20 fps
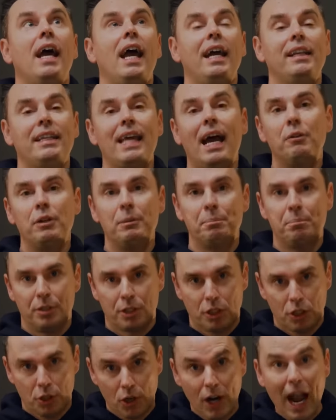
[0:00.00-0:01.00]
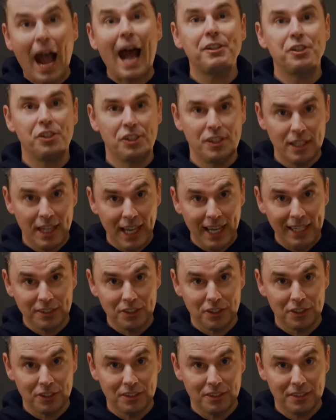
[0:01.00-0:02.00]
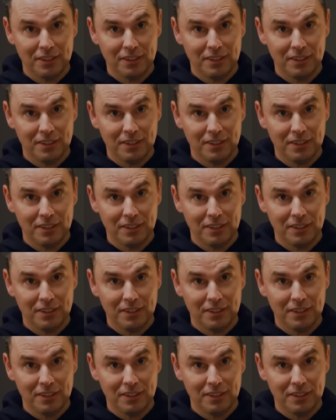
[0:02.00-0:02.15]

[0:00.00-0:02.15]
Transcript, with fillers: And now we procrastinate,